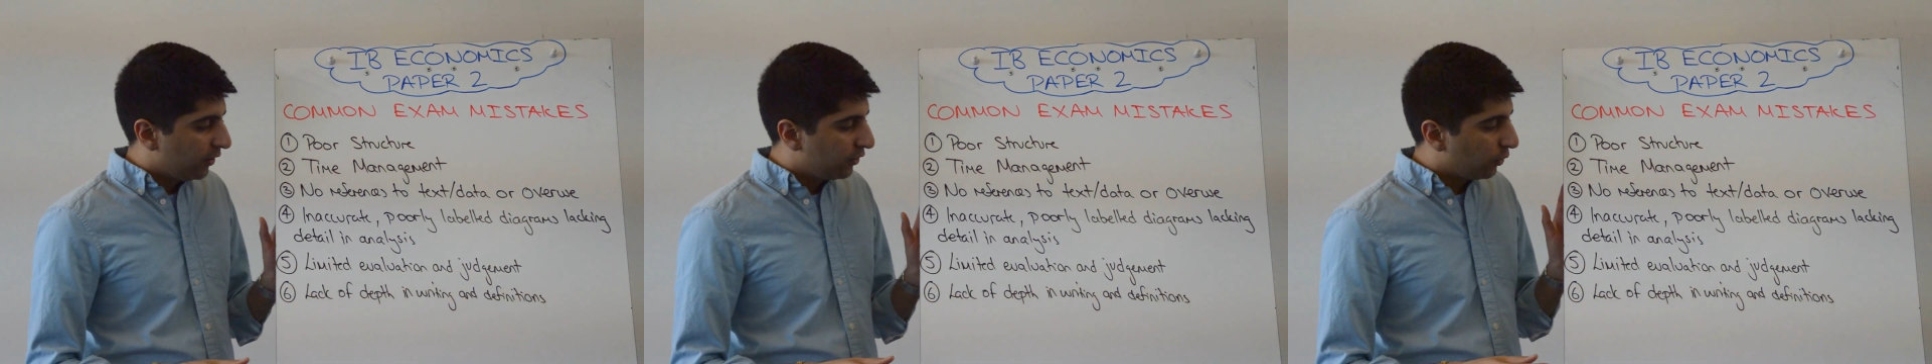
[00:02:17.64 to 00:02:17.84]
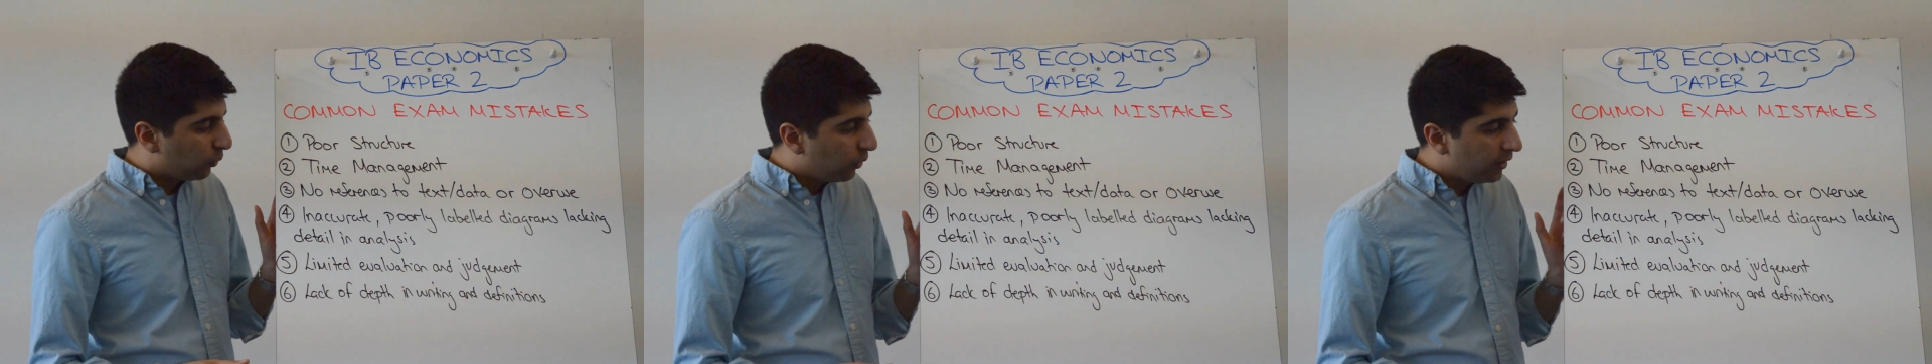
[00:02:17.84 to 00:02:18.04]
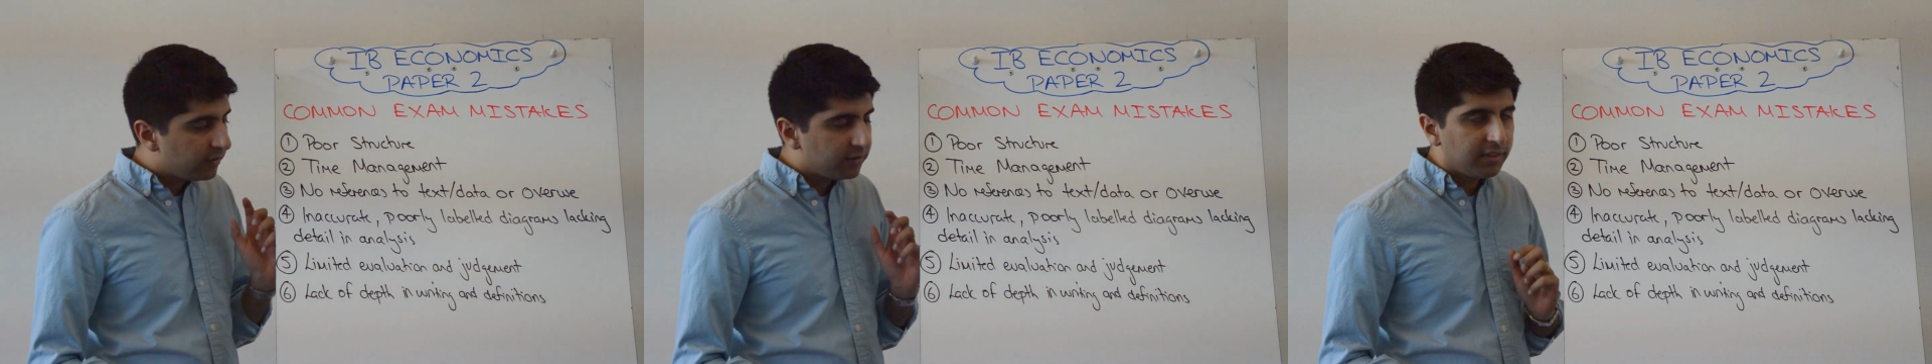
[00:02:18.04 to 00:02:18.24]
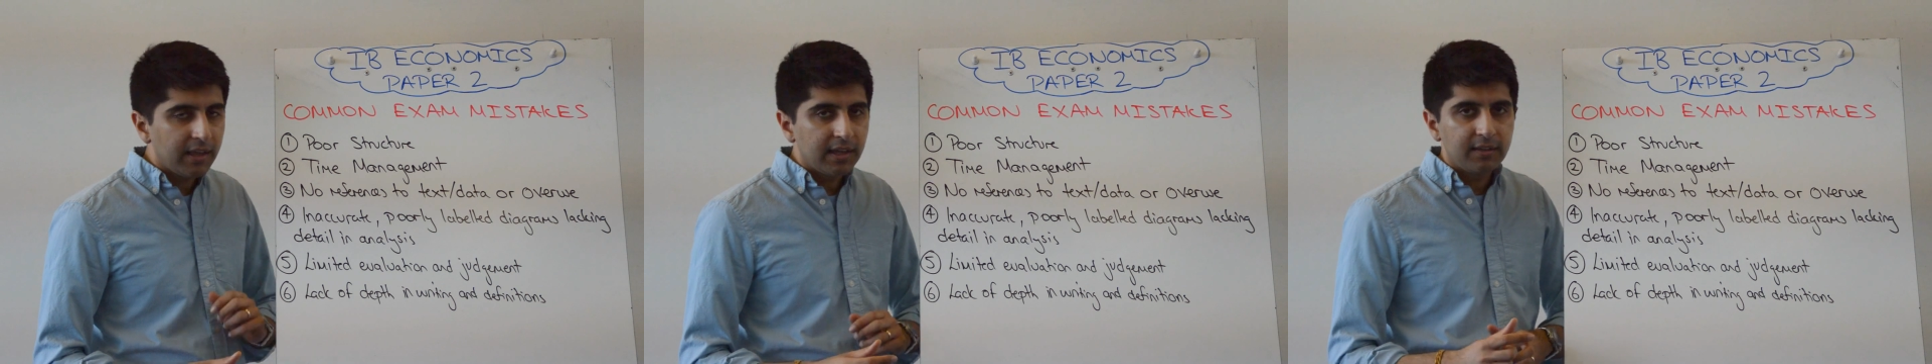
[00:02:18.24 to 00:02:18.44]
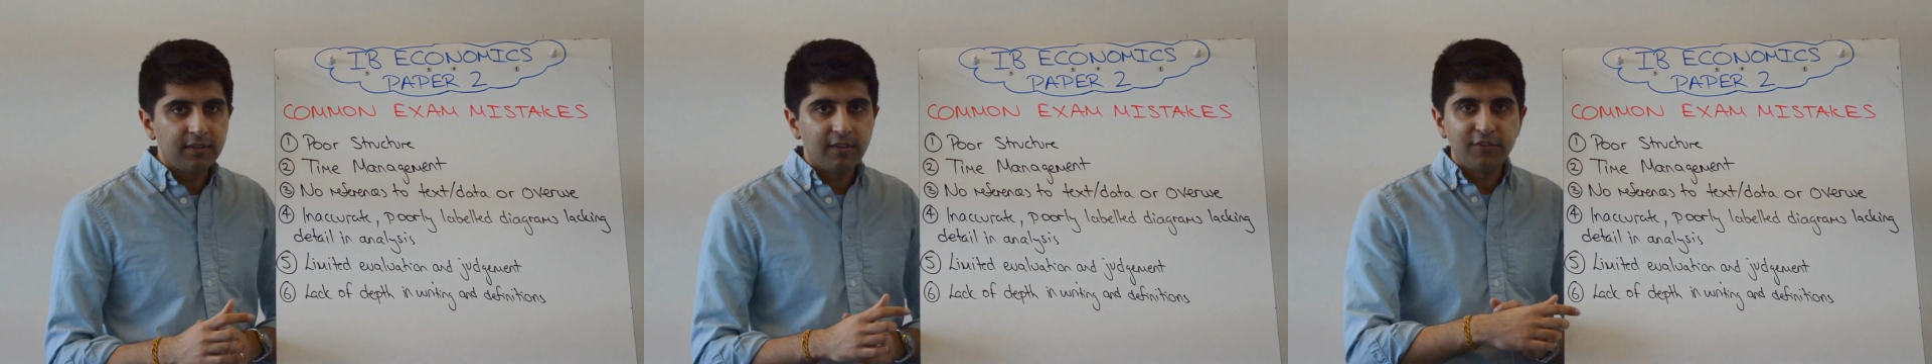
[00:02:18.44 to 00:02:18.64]
The worst
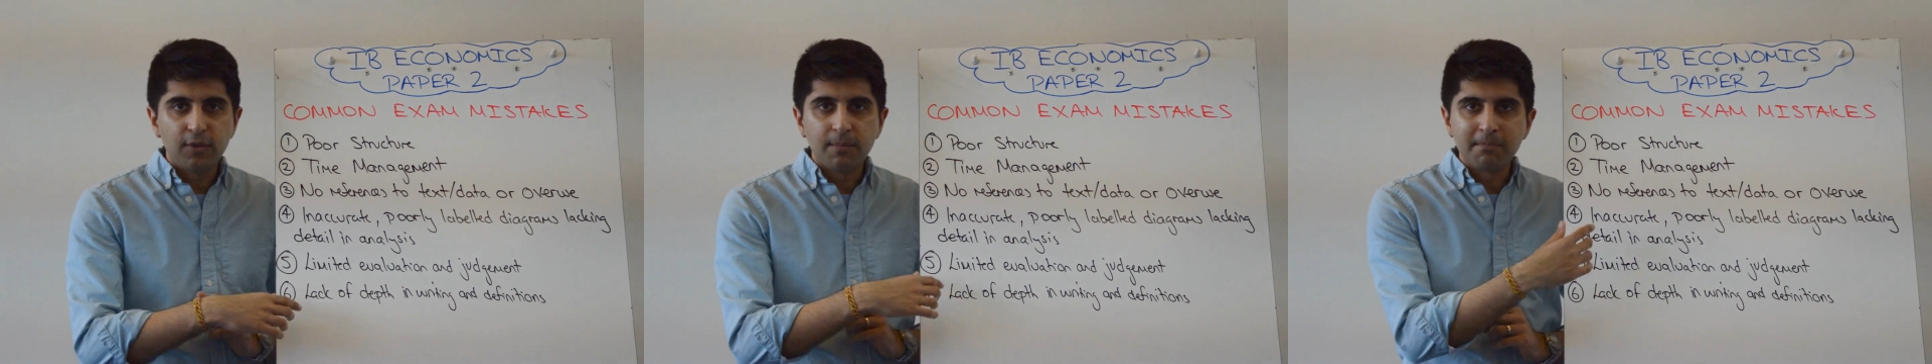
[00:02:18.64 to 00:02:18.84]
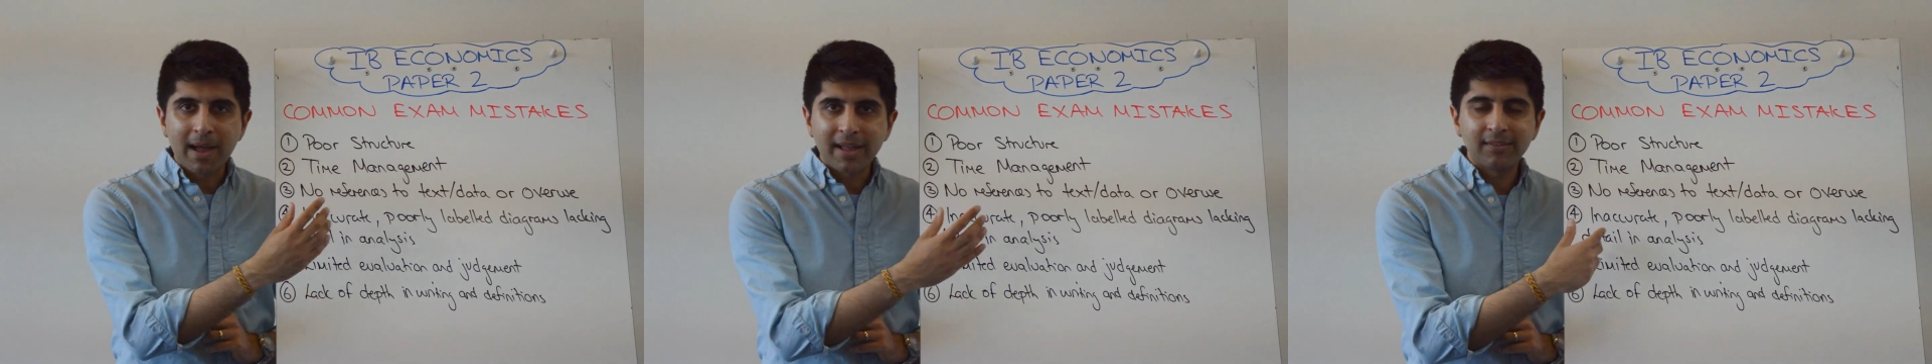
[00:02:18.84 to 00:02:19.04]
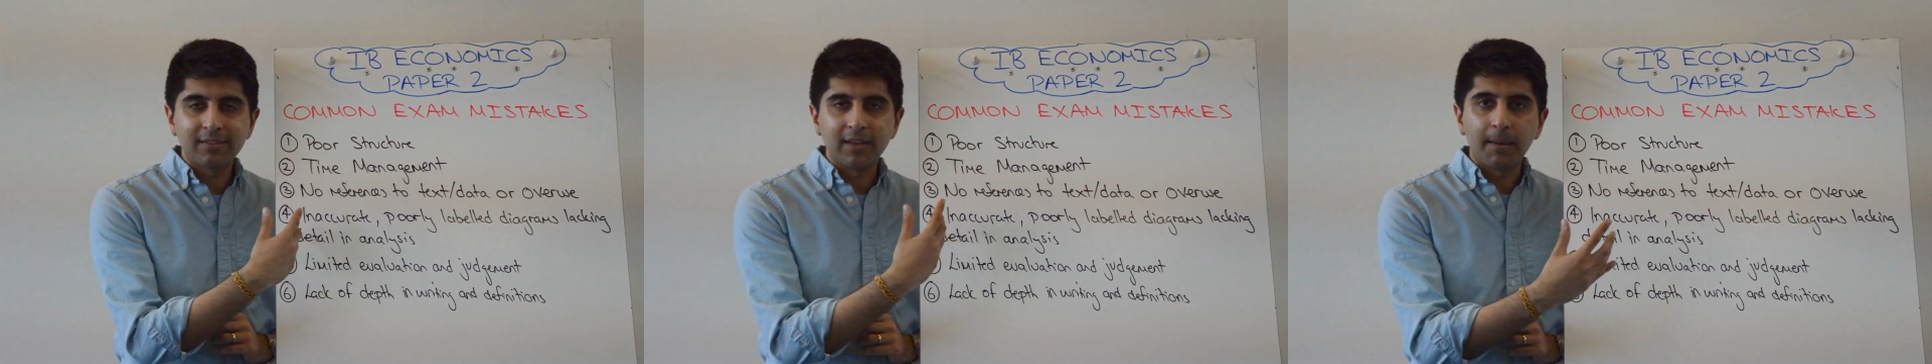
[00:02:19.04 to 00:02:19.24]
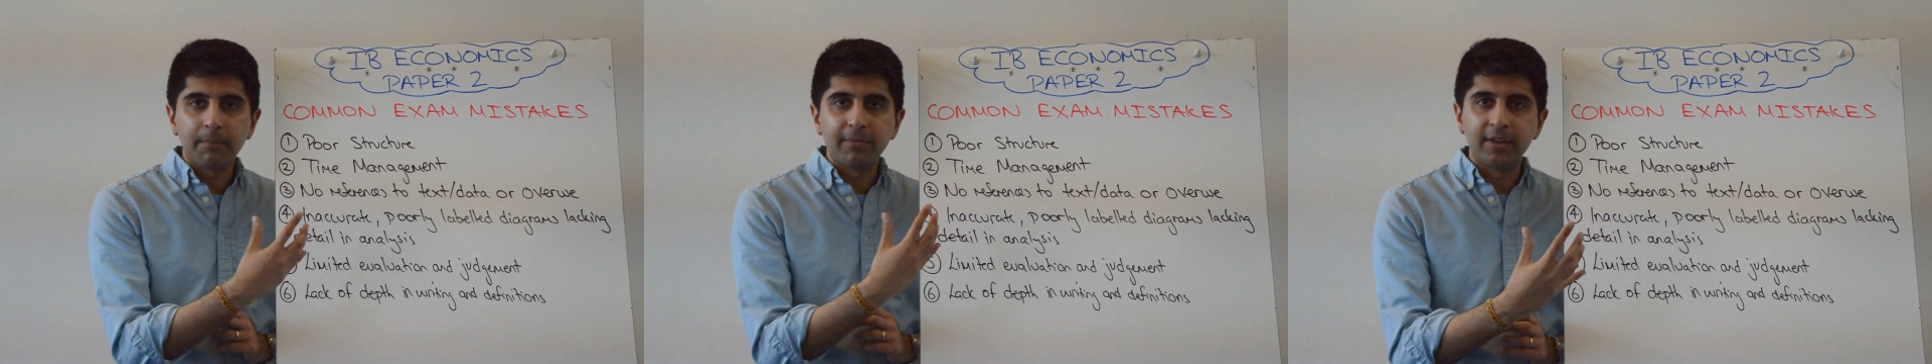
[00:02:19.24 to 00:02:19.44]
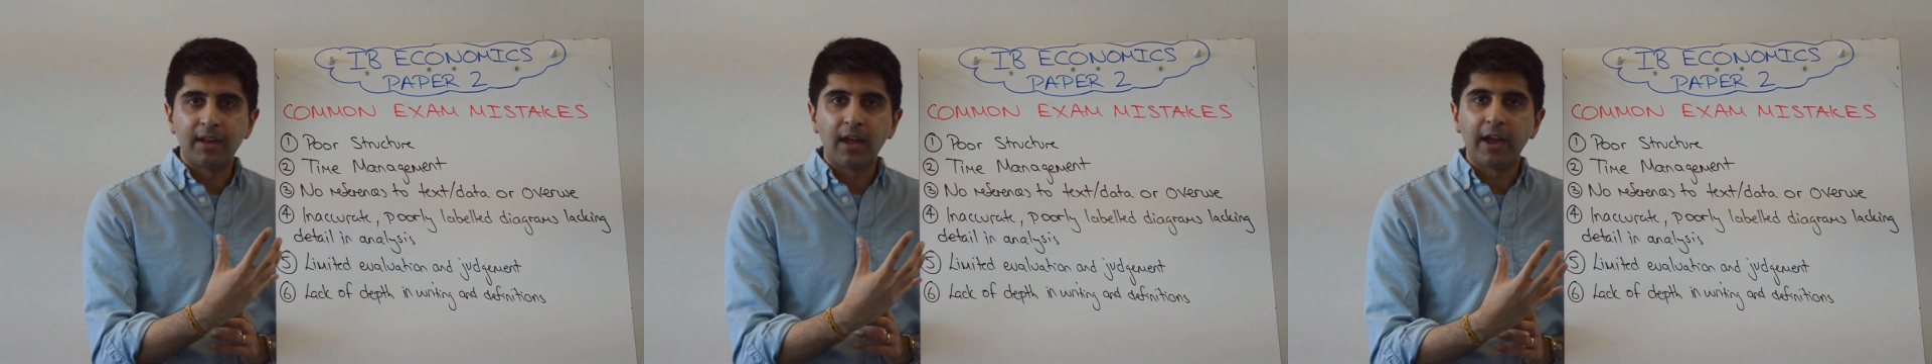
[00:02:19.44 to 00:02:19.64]
thing is if you mess
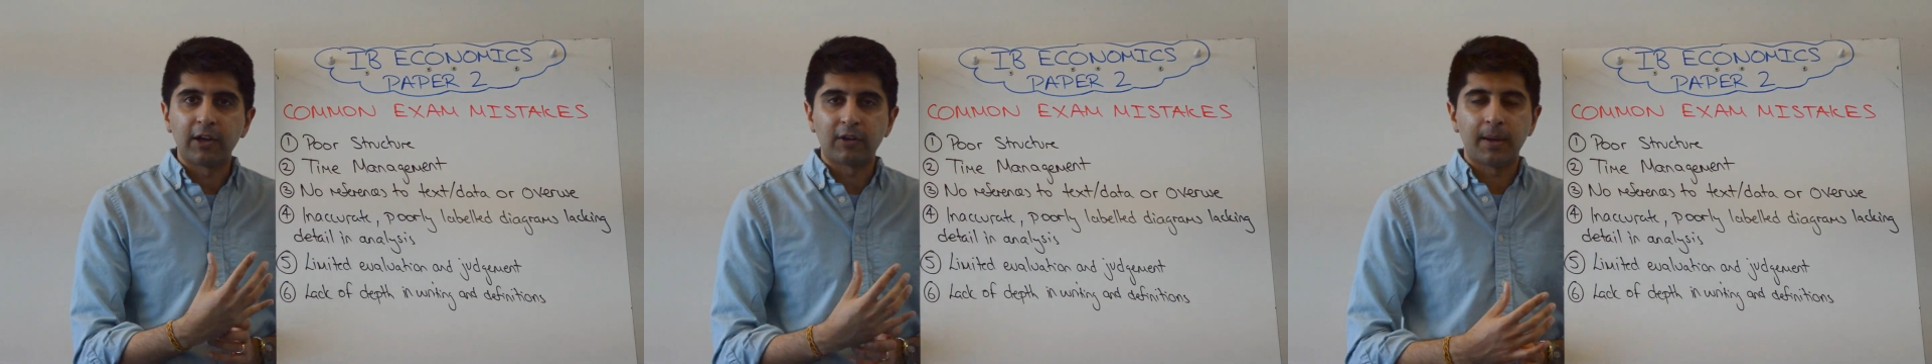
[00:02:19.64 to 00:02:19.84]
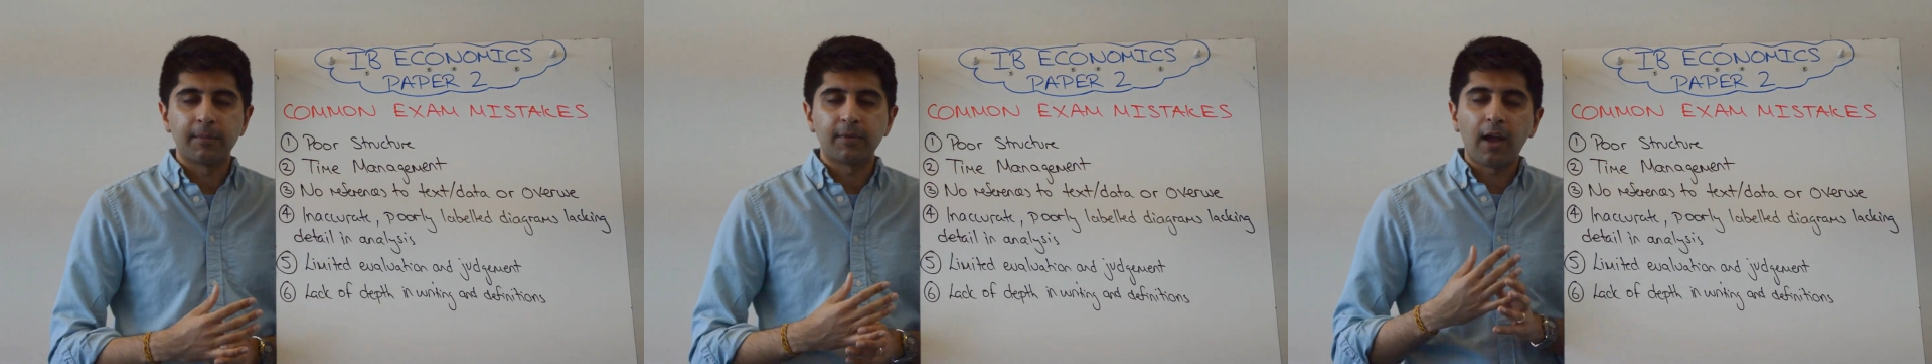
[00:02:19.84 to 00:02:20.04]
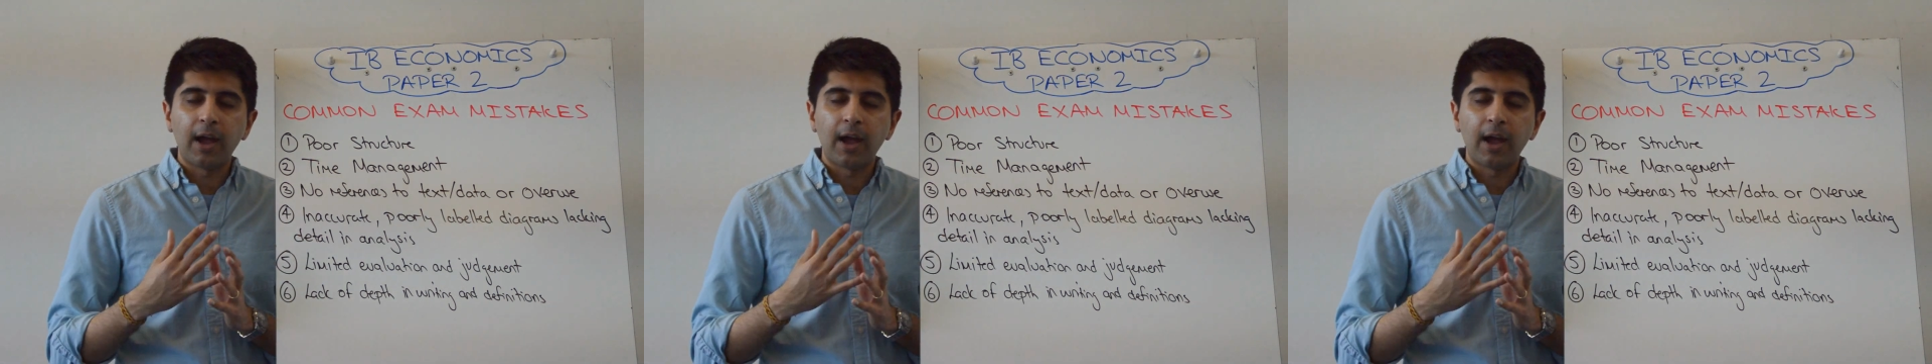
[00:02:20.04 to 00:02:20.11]
up the diagrams.